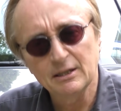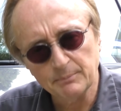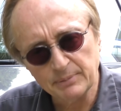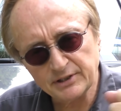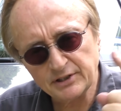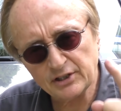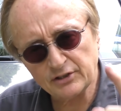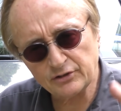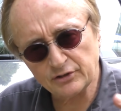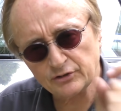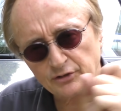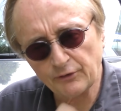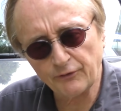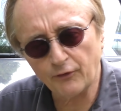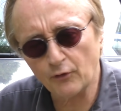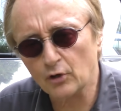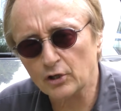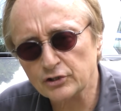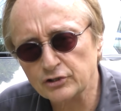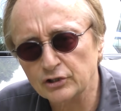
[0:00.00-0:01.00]
But this is a
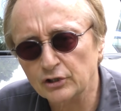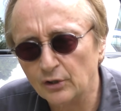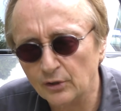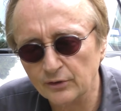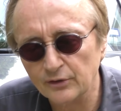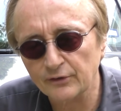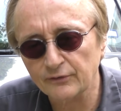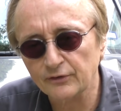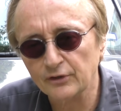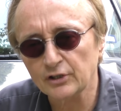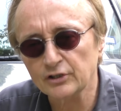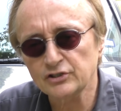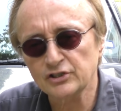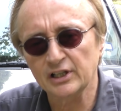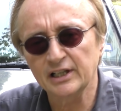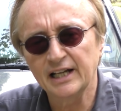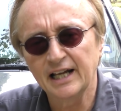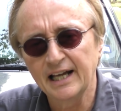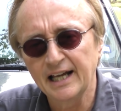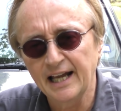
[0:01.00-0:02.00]
four-cylinder
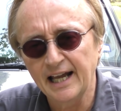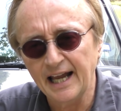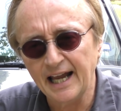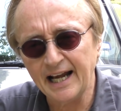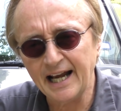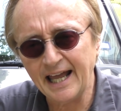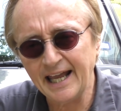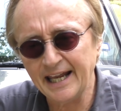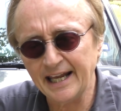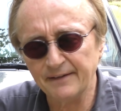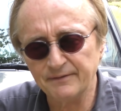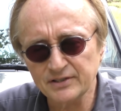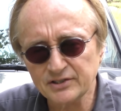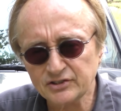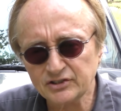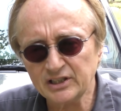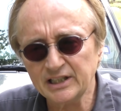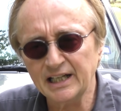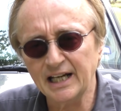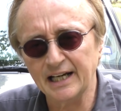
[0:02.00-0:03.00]
version, and I haven't
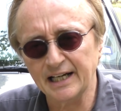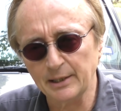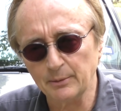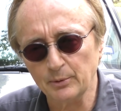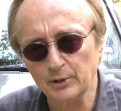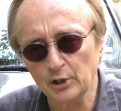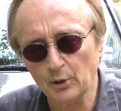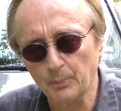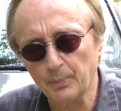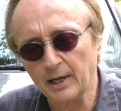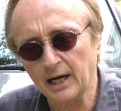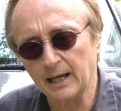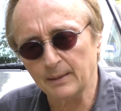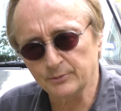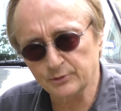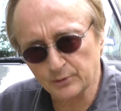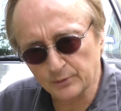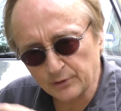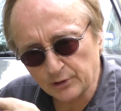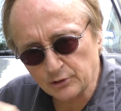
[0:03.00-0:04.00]
seen any real
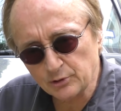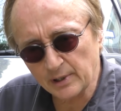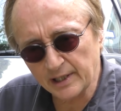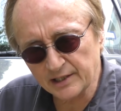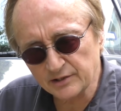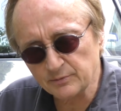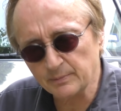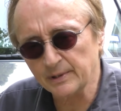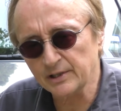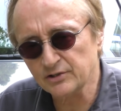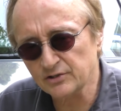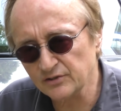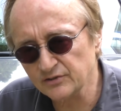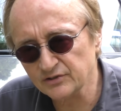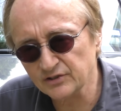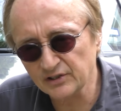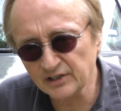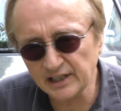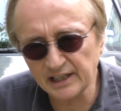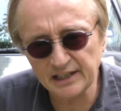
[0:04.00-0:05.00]
problems with the
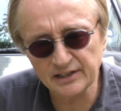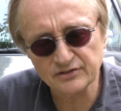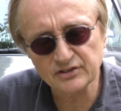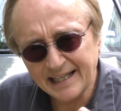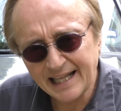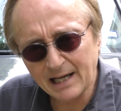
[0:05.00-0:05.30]
transmissions in these.